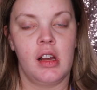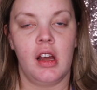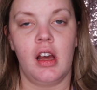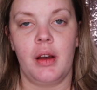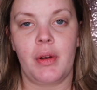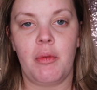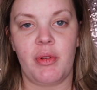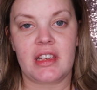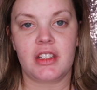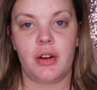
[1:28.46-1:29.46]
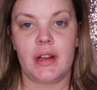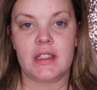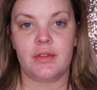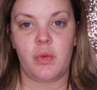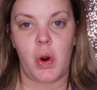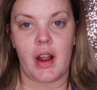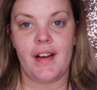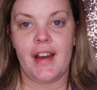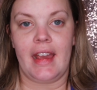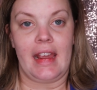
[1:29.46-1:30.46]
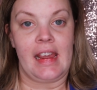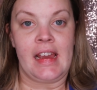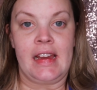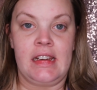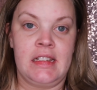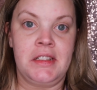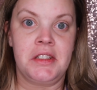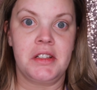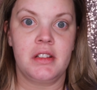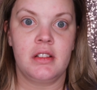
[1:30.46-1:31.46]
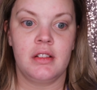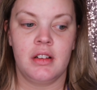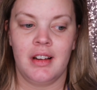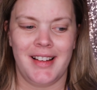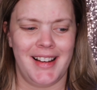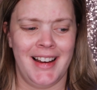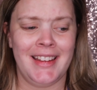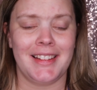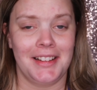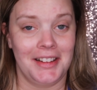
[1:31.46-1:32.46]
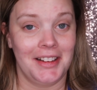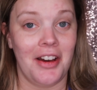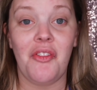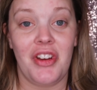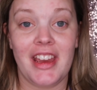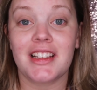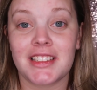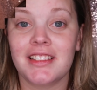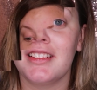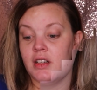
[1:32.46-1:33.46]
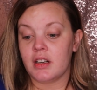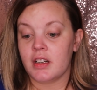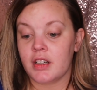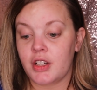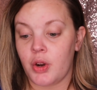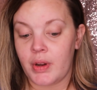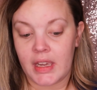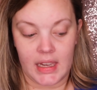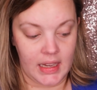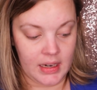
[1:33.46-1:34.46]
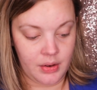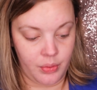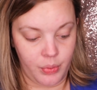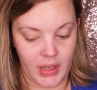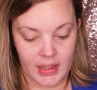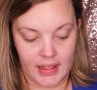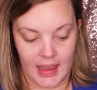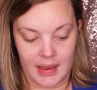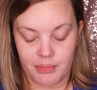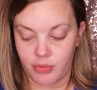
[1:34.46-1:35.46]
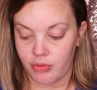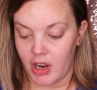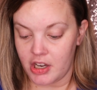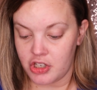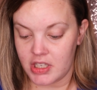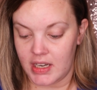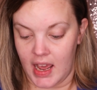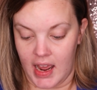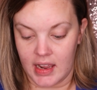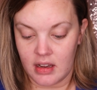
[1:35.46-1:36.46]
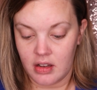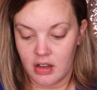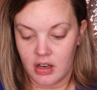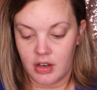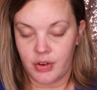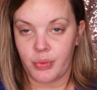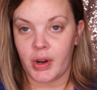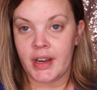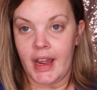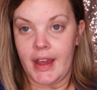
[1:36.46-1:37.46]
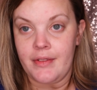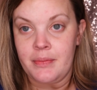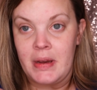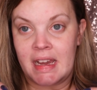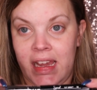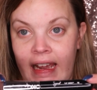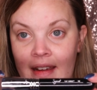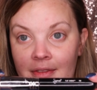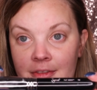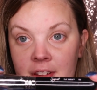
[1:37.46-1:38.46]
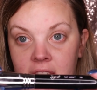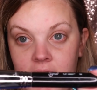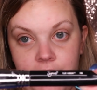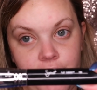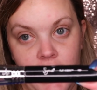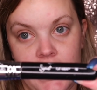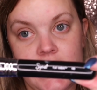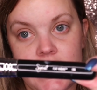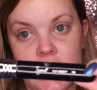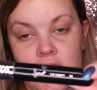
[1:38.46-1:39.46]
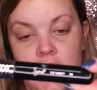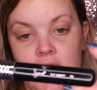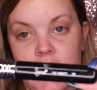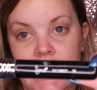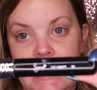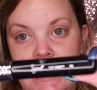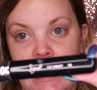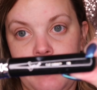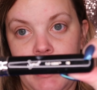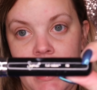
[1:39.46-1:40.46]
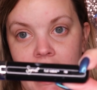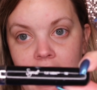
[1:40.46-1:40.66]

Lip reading: a couple weeks ago at Sephora, and I love it. We are going in with a brush today, one of my favorites, the Sigma